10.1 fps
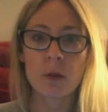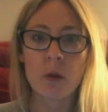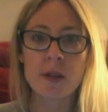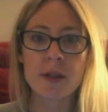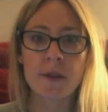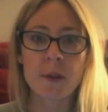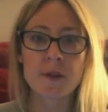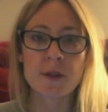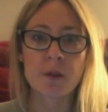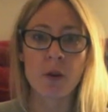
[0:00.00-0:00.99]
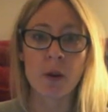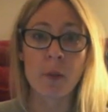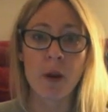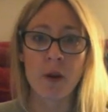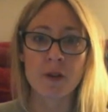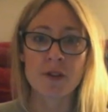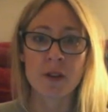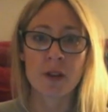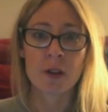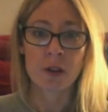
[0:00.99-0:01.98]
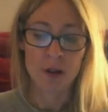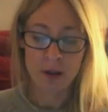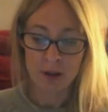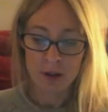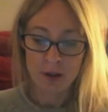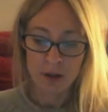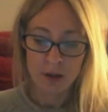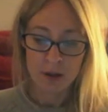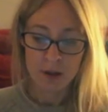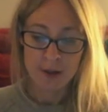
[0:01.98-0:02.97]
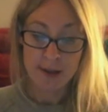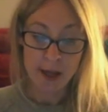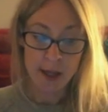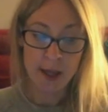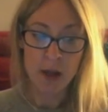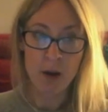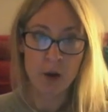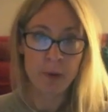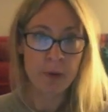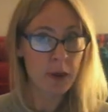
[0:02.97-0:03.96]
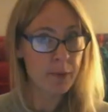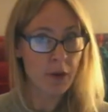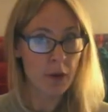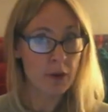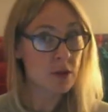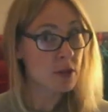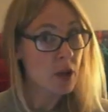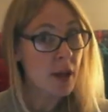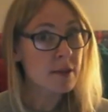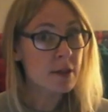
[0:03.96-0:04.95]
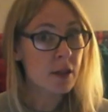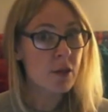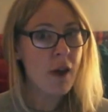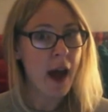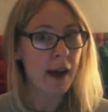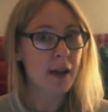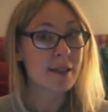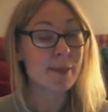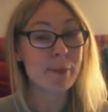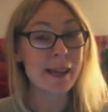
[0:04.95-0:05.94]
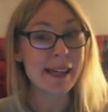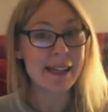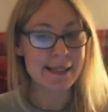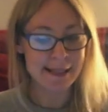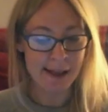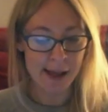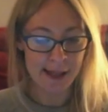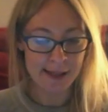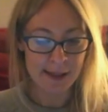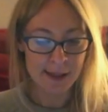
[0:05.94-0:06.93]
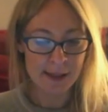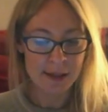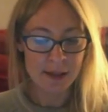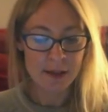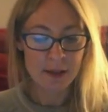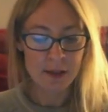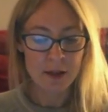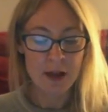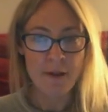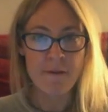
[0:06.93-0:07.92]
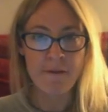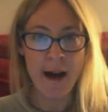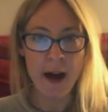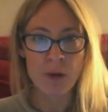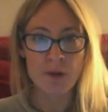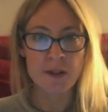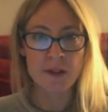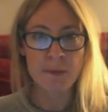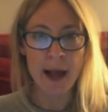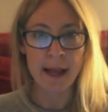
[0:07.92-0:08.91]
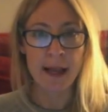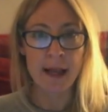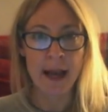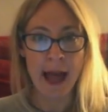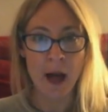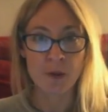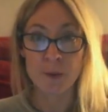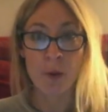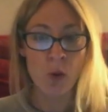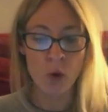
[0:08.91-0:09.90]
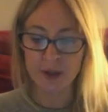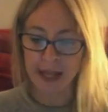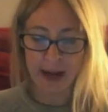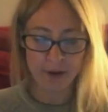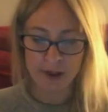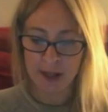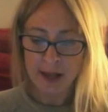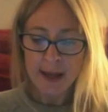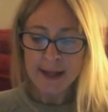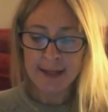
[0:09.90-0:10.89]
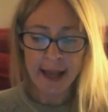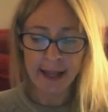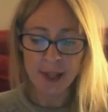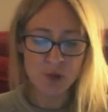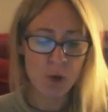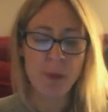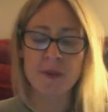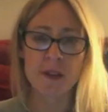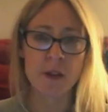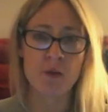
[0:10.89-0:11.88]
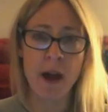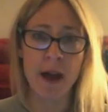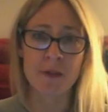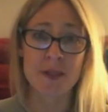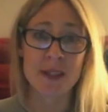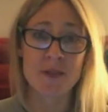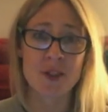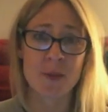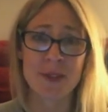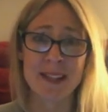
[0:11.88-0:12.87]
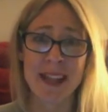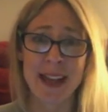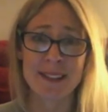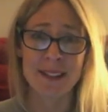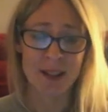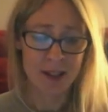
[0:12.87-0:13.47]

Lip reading: What if it was the wrong box? Psyche opened the box just a crack to peek inside. A foul-smelling cloud poured out. Psyche dropped to the ground as if she was dead.